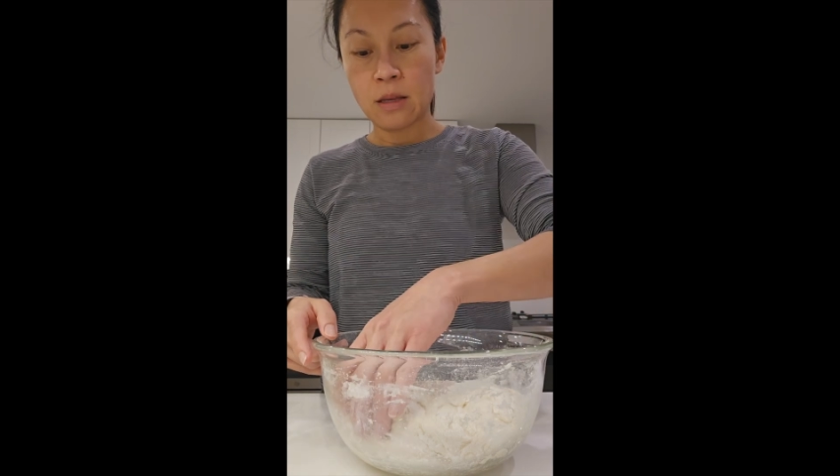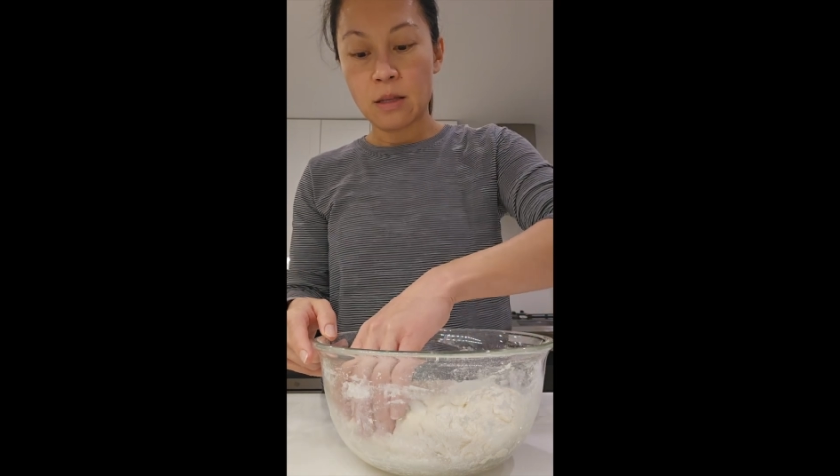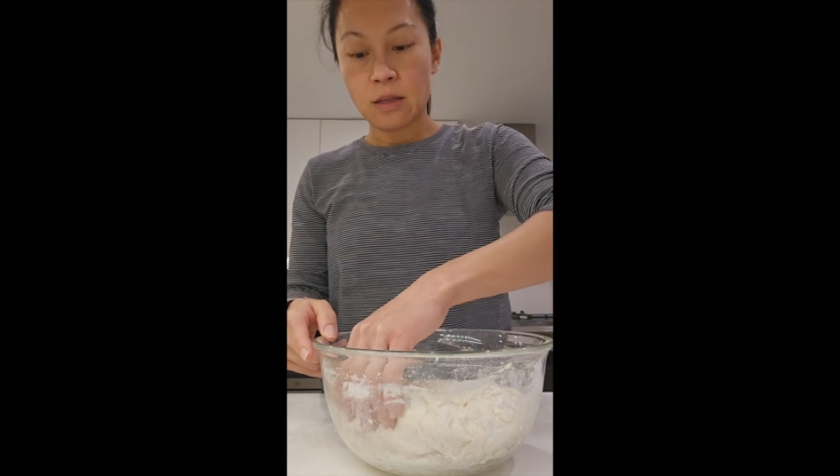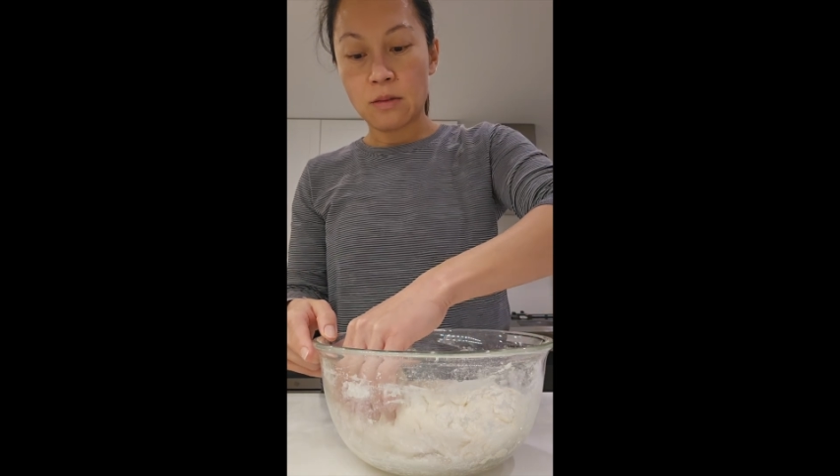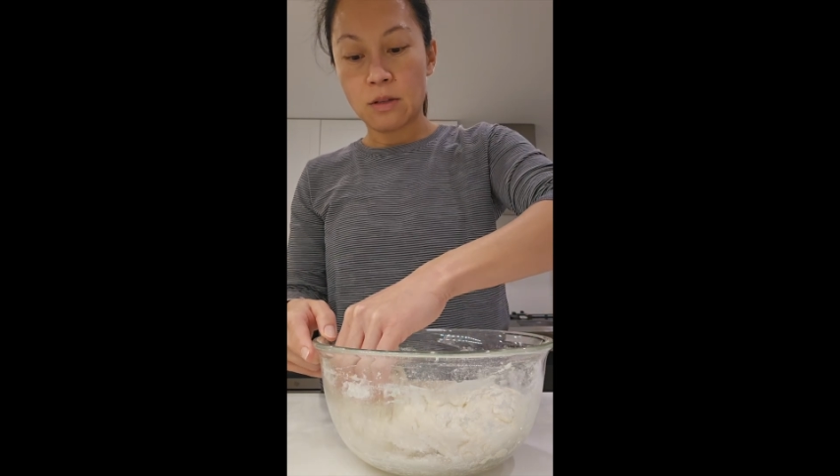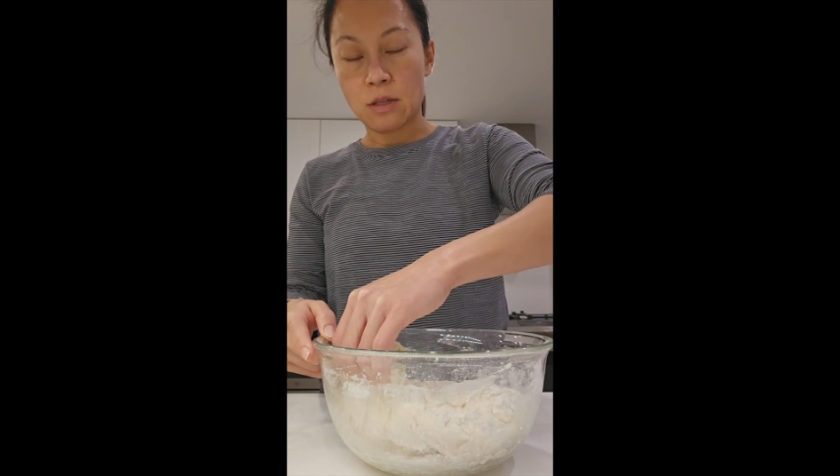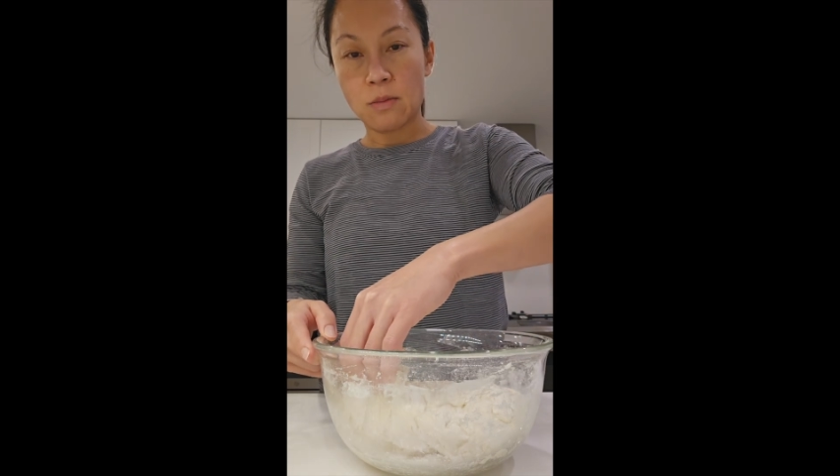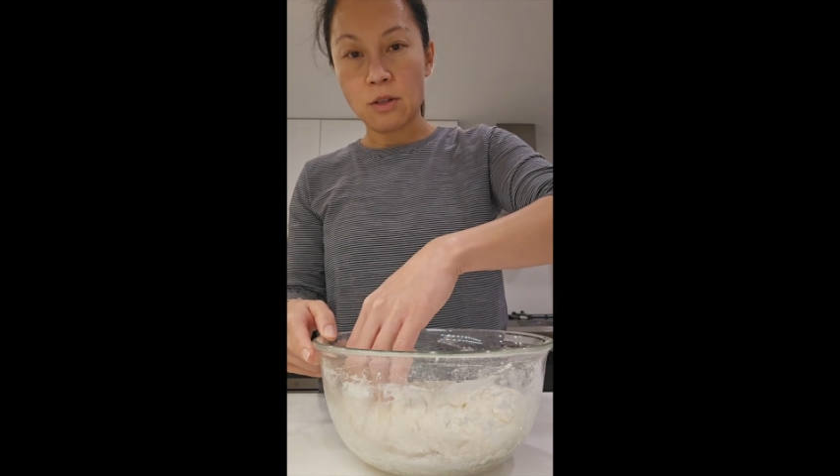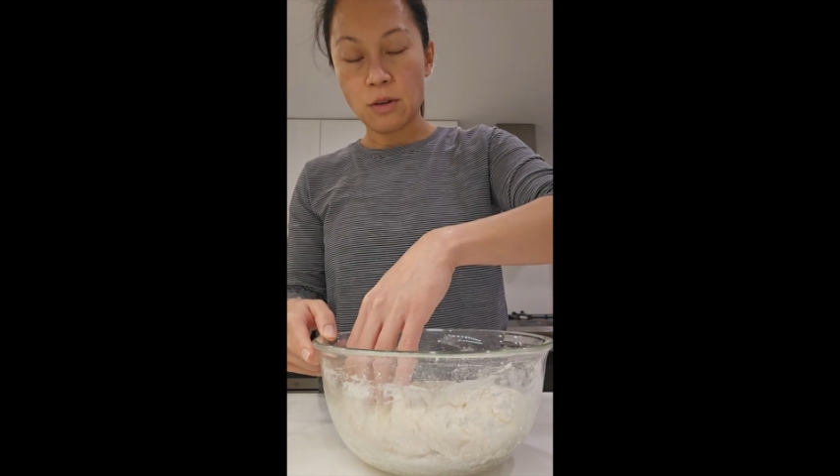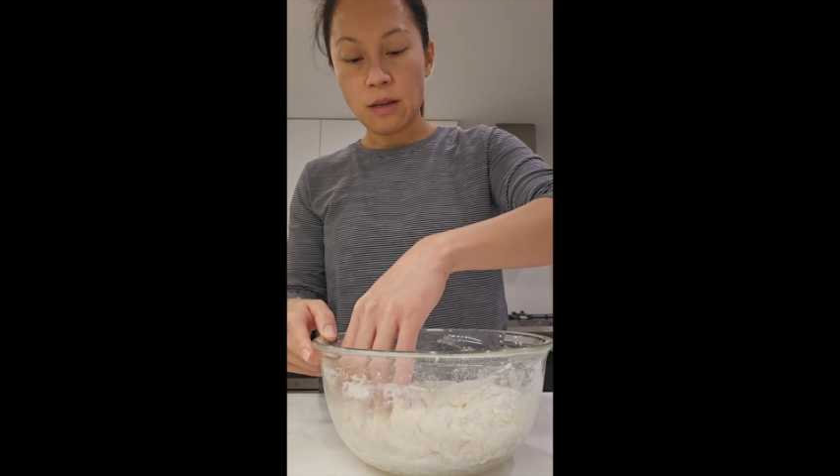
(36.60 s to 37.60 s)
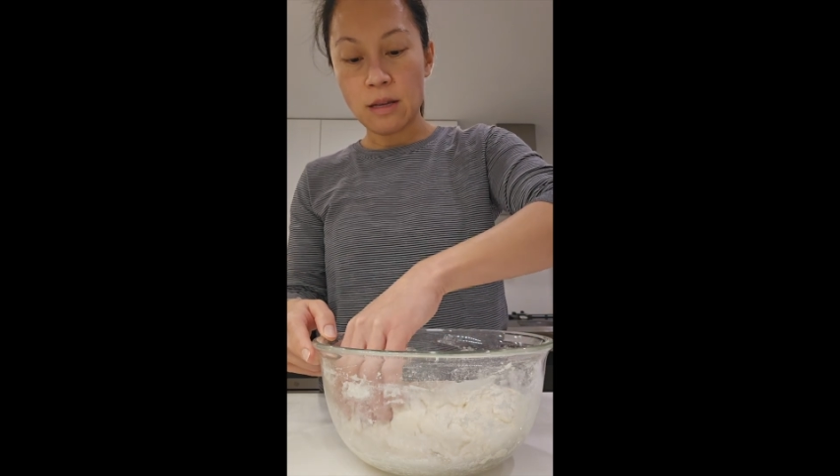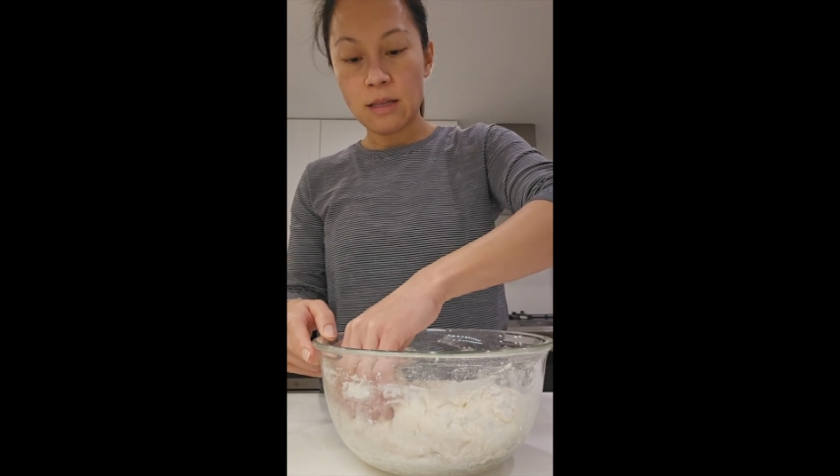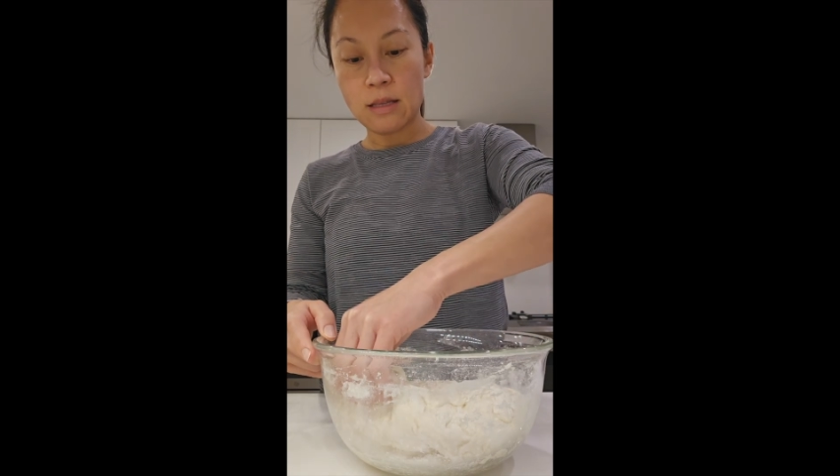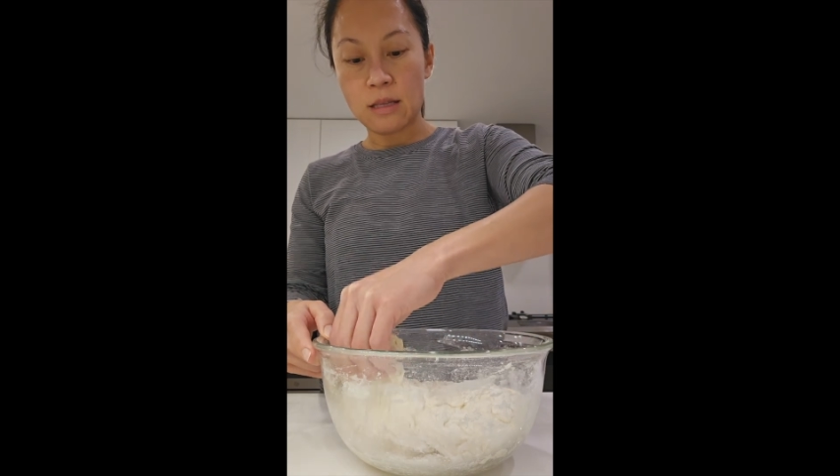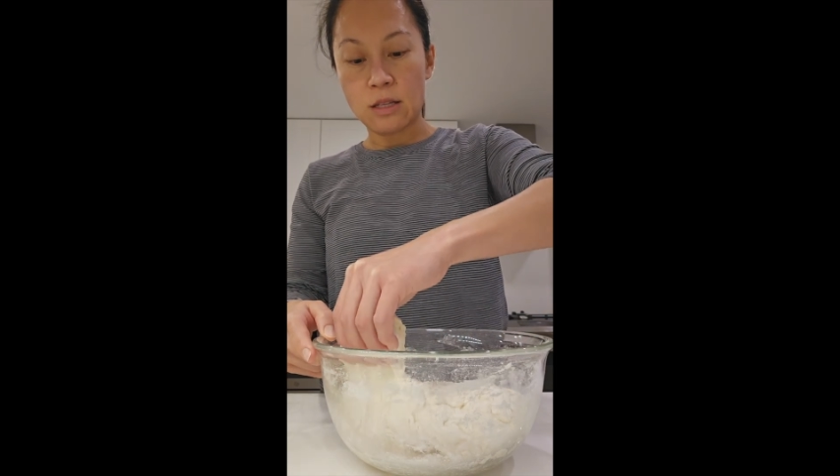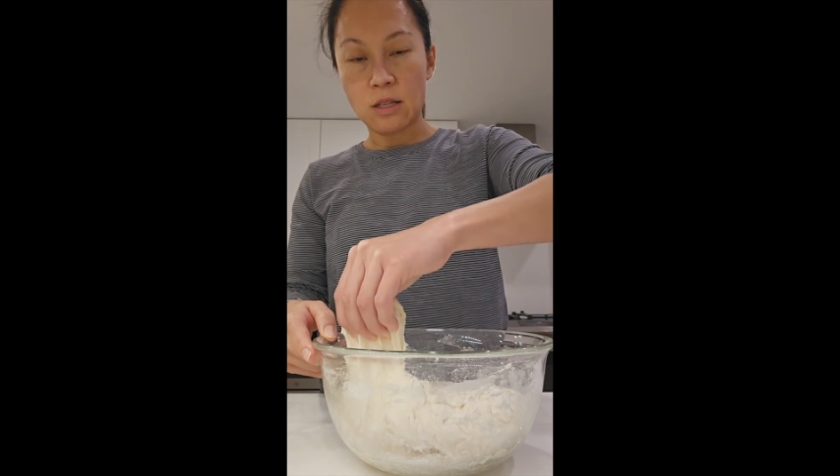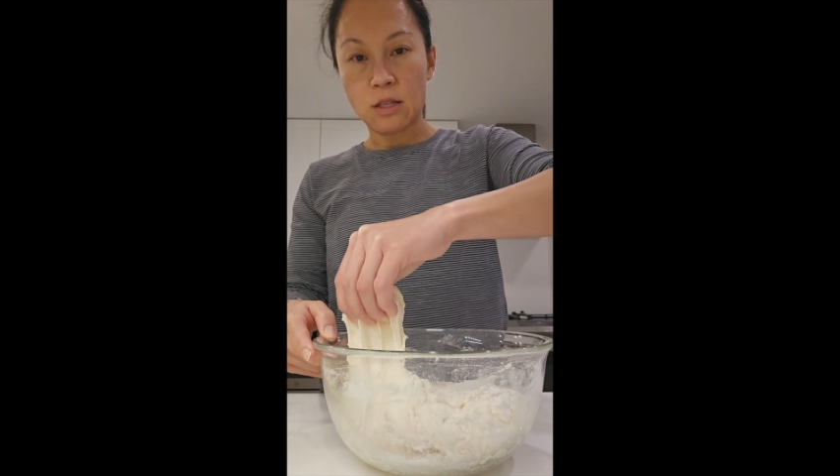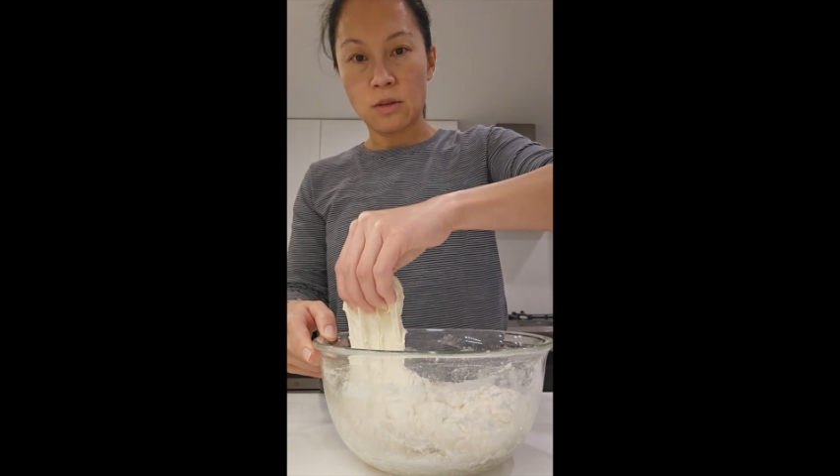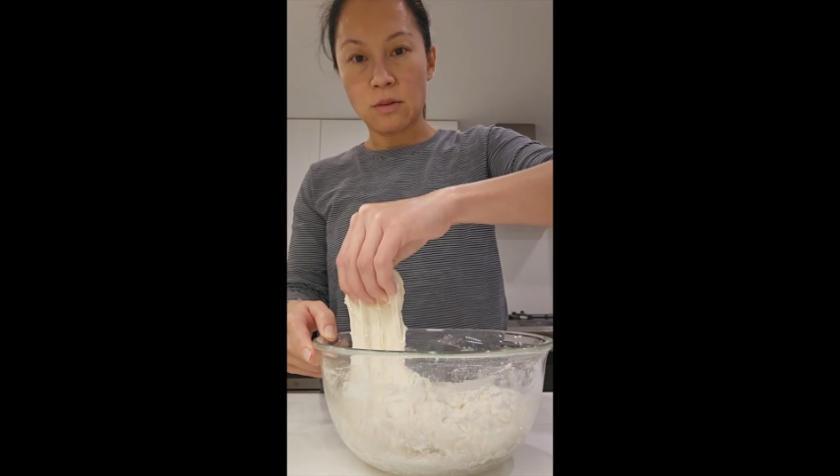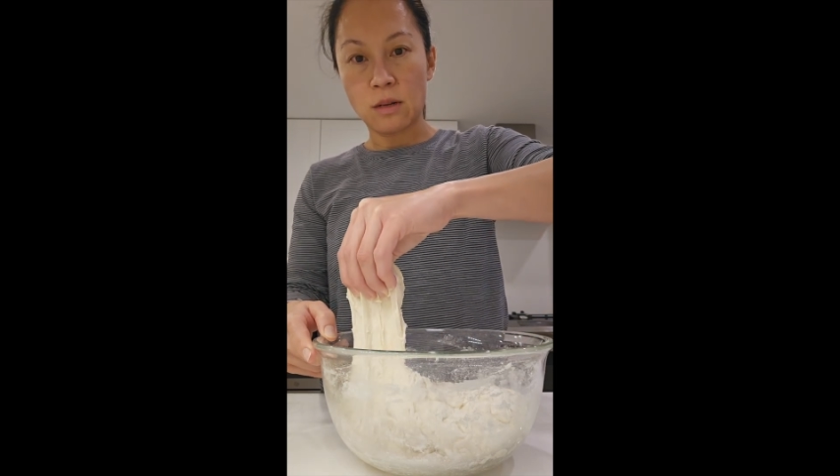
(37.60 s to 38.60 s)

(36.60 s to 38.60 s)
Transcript: So just wash your hands and then just